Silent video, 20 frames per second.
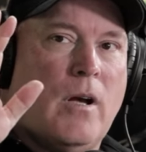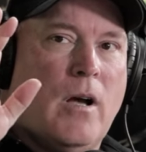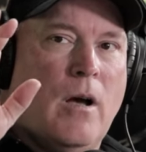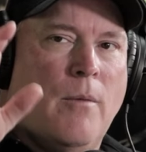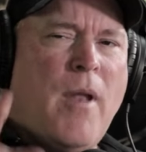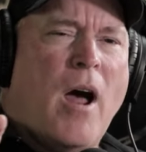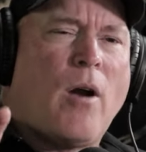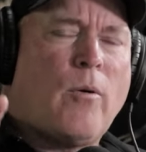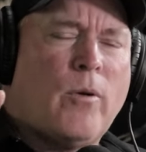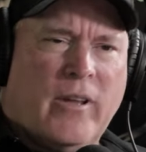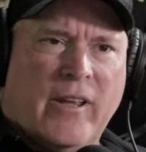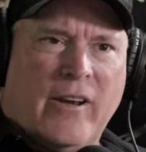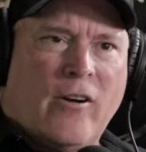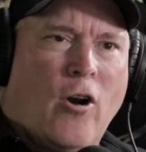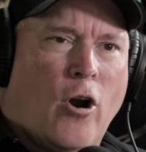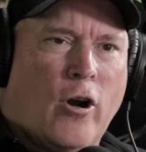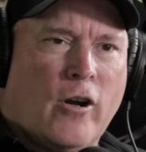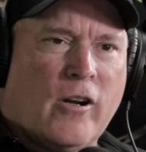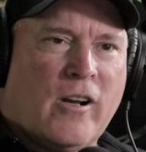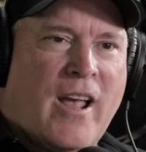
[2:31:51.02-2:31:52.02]
not really an
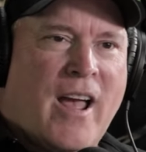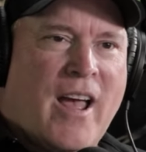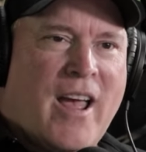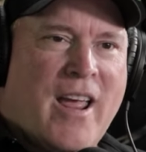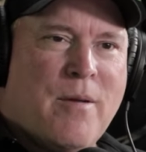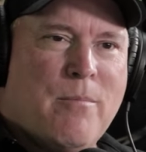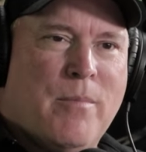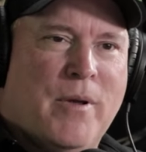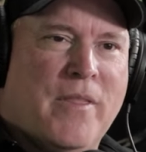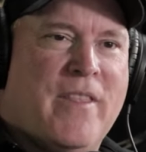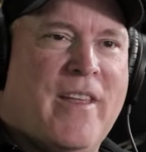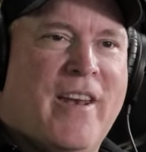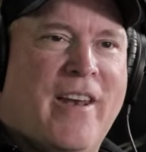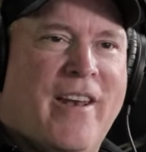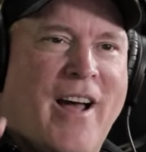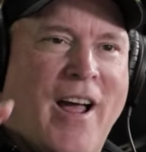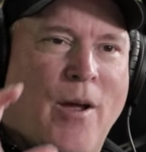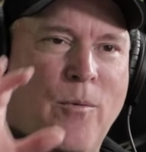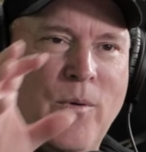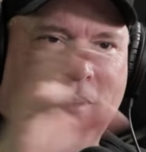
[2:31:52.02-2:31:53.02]
art guy, but then
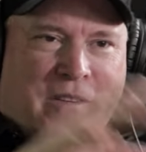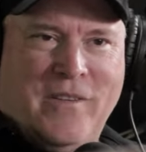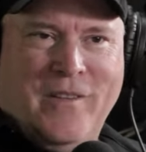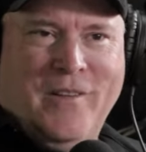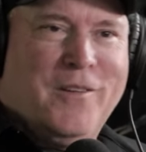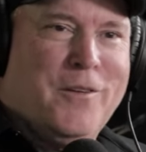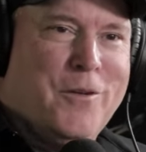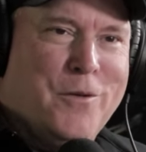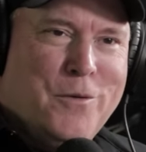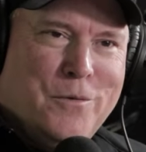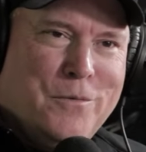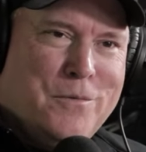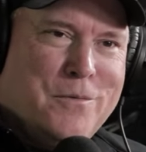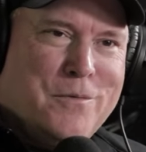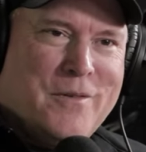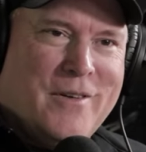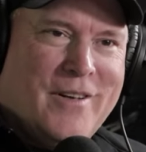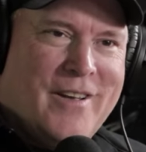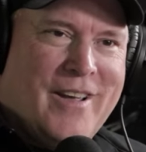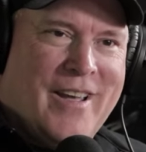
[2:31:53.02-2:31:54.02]
I went to the
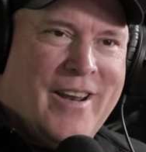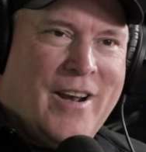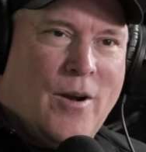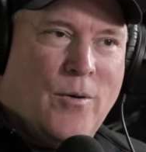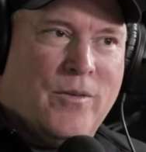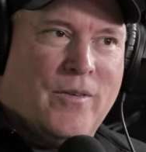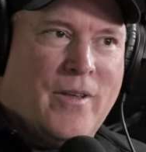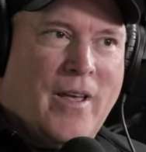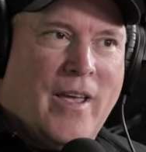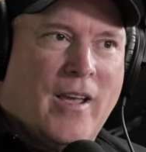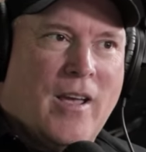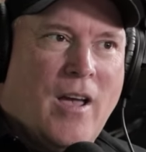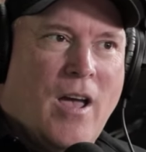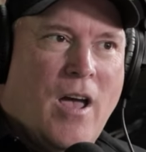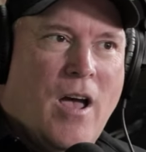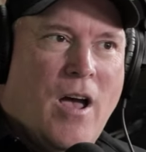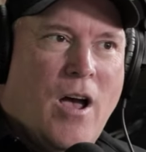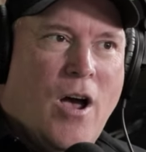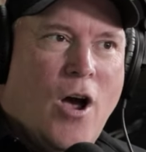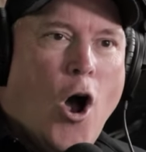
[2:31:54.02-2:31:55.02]
Louvre and I was like,
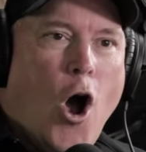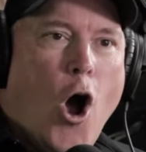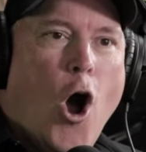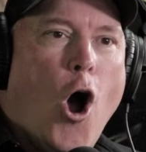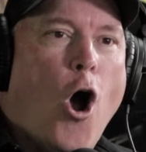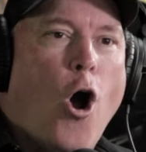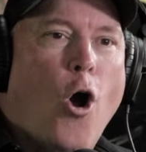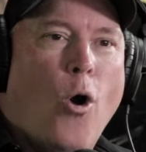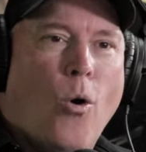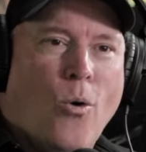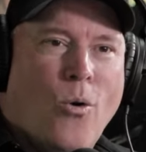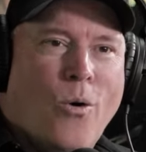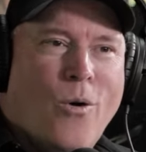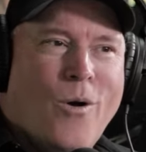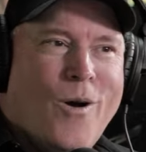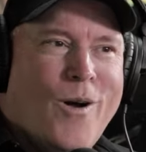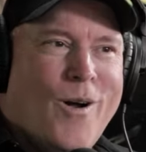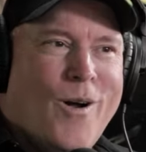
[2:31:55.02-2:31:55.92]
I